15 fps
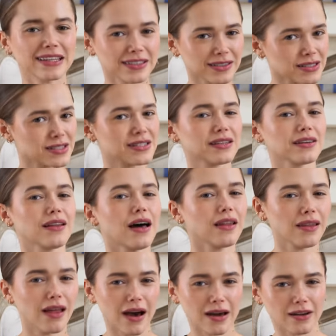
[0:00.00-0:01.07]
can conceal a
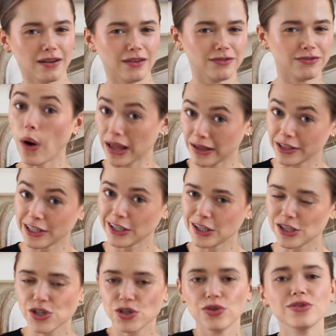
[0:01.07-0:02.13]
lot of quality
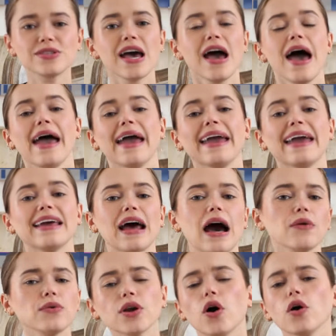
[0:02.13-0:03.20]
issues, and
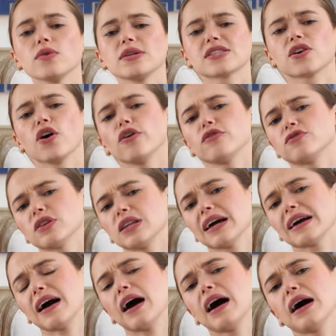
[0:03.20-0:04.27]
I would always go for
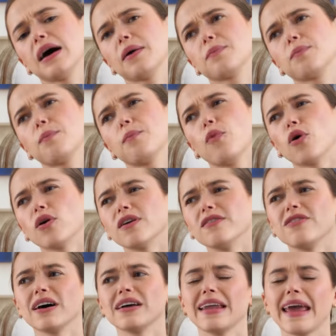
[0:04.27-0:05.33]
like a more
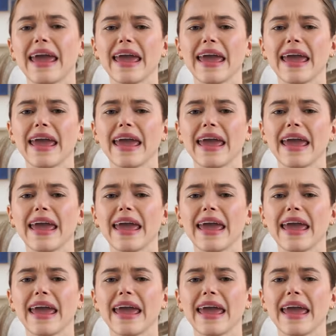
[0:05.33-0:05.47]
of an